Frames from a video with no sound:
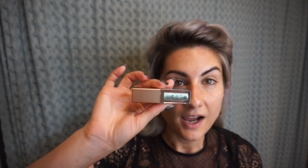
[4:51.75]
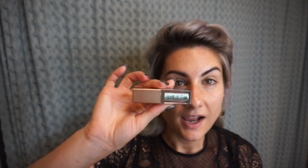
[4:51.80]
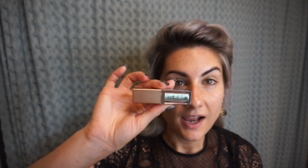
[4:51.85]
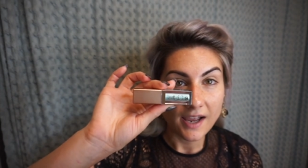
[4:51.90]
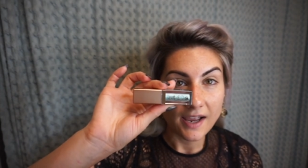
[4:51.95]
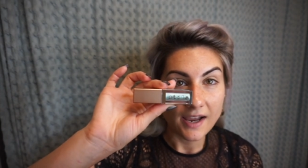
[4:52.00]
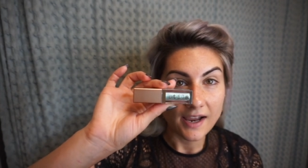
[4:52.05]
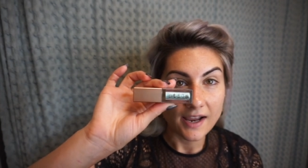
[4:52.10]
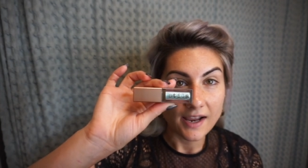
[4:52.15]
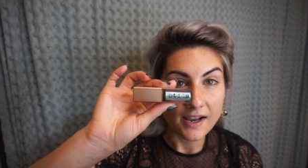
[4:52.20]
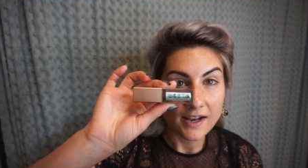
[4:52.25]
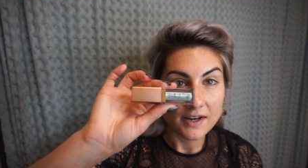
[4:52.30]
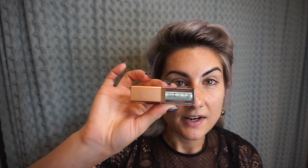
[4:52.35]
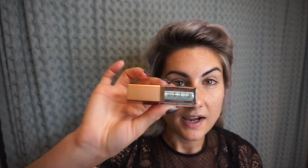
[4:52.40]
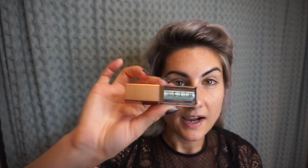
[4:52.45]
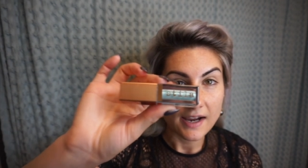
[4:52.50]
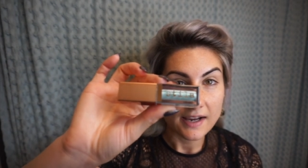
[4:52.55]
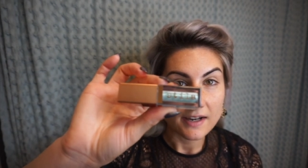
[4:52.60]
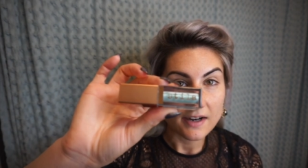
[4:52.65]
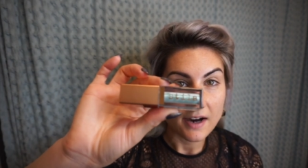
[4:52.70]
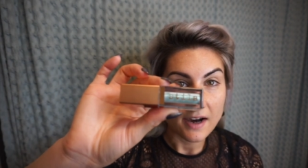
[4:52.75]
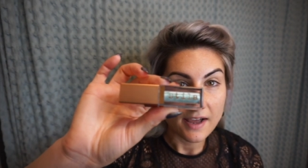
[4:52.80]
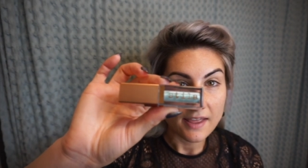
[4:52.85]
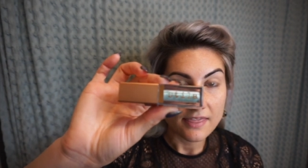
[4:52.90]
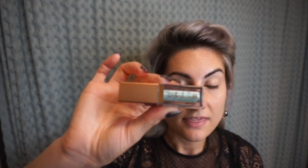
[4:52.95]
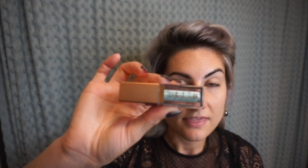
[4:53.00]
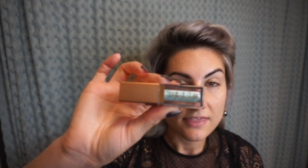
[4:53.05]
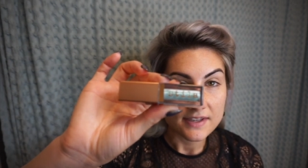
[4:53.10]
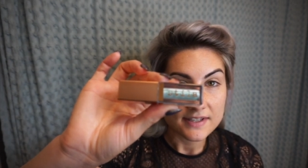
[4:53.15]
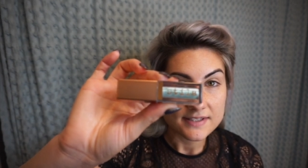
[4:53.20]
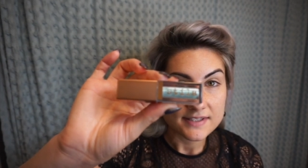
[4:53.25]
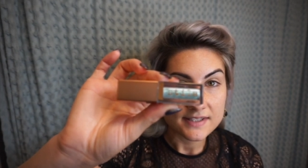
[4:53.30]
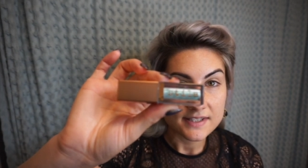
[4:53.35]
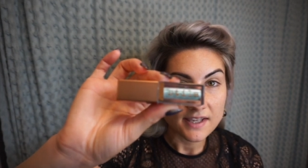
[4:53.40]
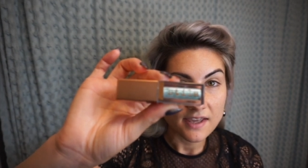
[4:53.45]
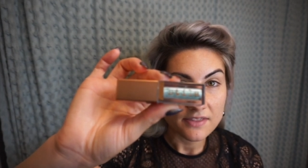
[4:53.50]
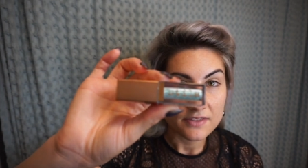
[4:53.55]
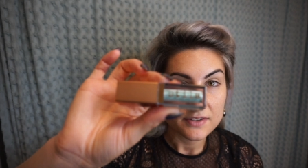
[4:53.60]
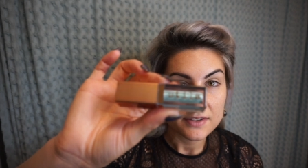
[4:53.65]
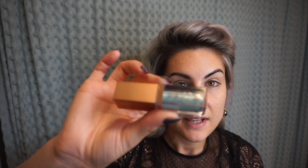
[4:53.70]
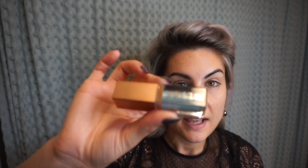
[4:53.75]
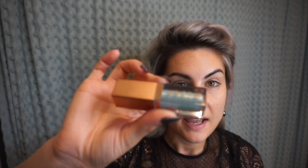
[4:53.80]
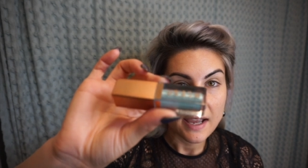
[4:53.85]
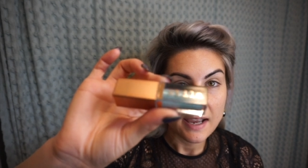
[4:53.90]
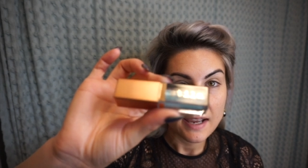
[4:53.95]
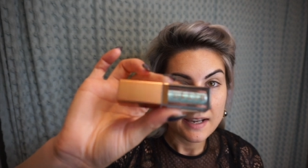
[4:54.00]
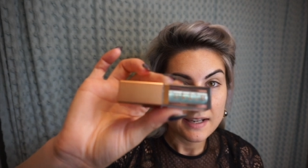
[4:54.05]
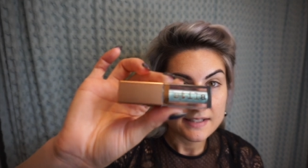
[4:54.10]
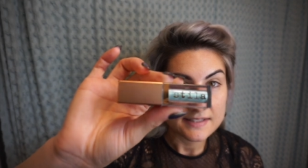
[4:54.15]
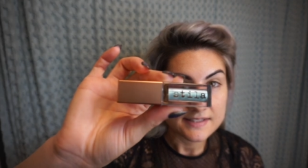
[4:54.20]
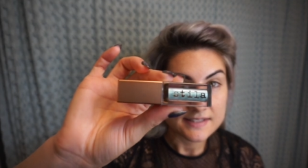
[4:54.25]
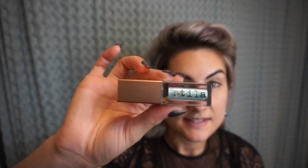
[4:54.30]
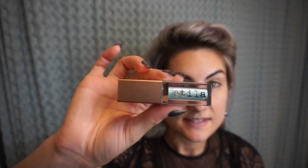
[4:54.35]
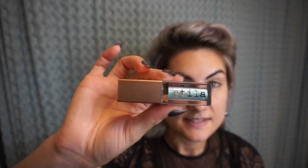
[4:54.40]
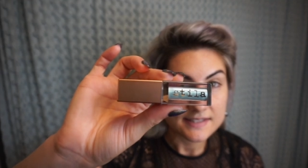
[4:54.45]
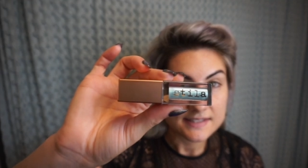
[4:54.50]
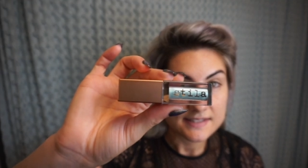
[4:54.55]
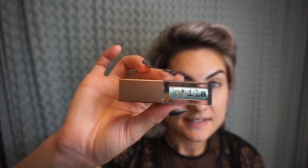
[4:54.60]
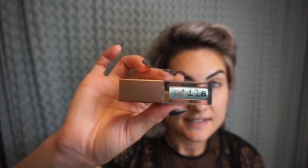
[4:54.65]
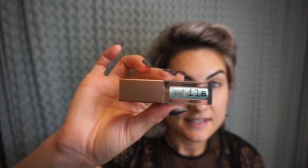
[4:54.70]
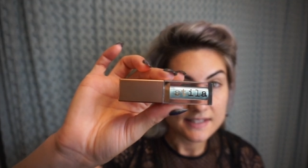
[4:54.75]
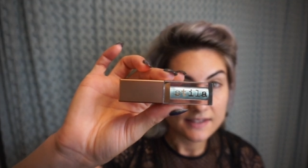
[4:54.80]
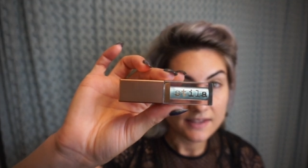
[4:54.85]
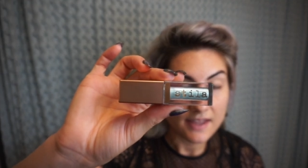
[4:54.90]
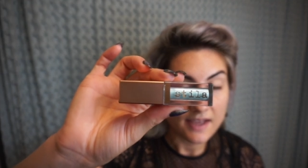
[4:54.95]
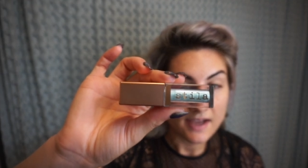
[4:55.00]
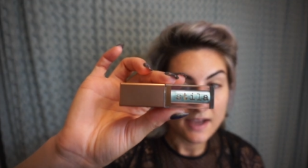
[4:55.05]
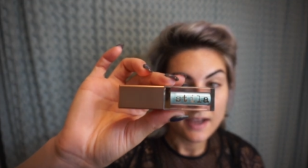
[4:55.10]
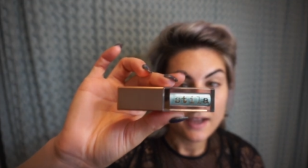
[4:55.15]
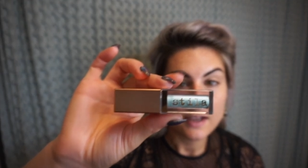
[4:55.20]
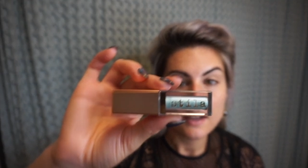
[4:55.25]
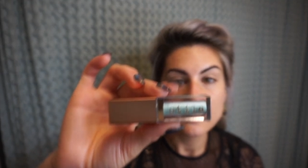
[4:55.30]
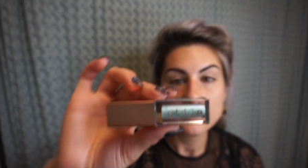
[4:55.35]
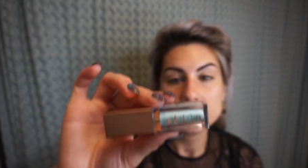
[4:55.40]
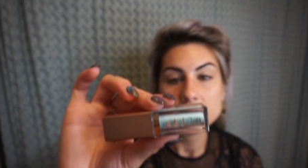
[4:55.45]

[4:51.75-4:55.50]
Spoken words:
And I got this the other day. It's the Stila